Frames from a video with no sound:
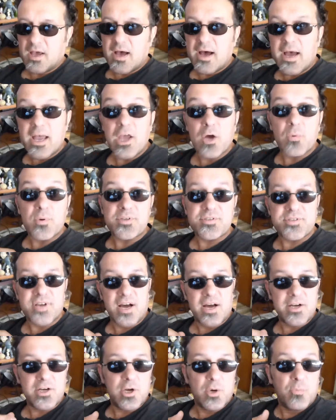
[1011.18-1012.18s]
I always
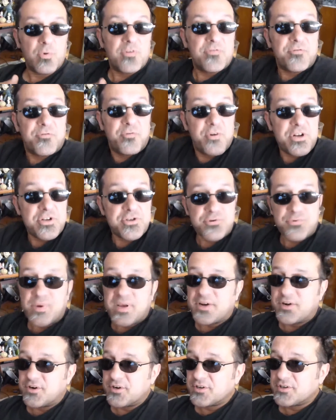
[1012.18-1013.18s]
thought a
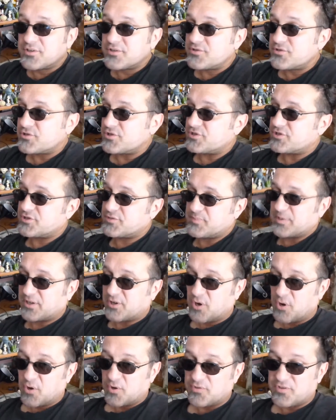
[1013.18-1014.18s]
refrigerator should just be
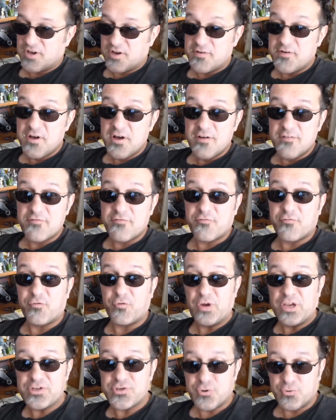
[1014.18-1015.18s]
called the
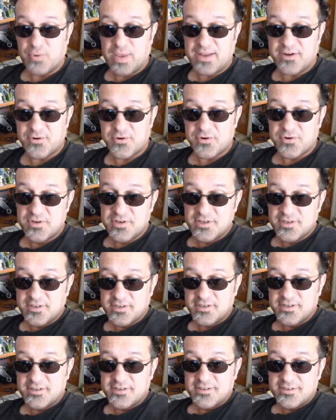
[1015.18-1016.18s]
frigerator.
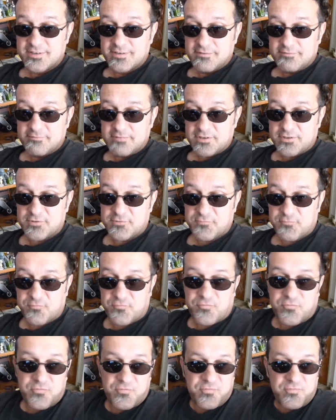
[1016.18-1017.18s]

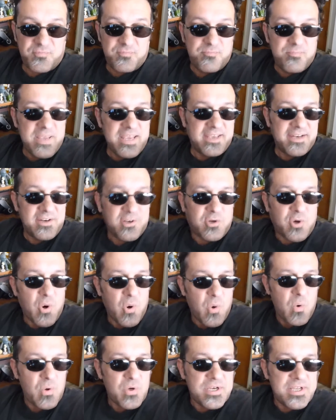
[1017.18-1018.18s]
It's making it
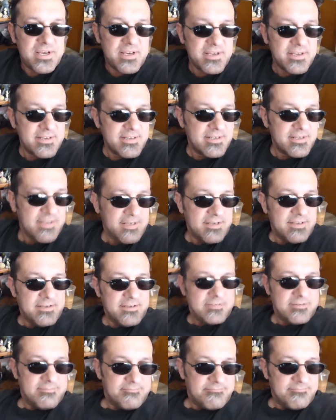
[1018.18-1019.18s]
cold.
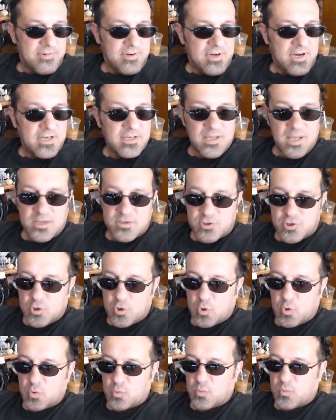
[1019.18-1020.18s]
Unless
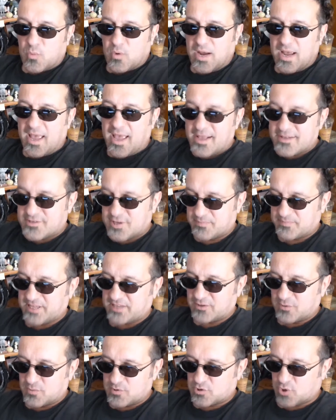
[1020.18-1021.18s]
you had
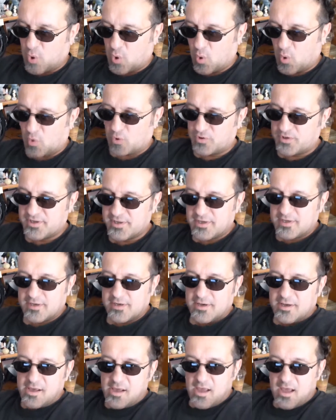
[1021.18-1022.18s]
something that was cold,
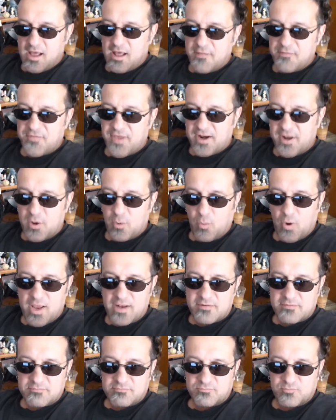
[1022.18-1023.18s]
and then it
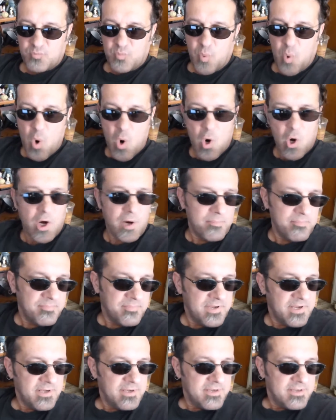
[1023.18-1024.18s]
went
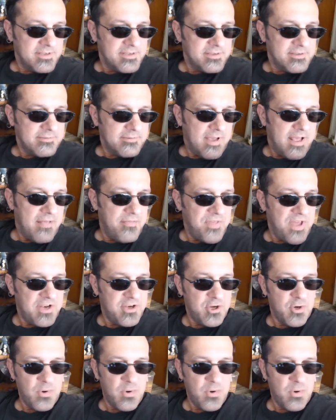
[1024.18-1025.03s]
warm, and then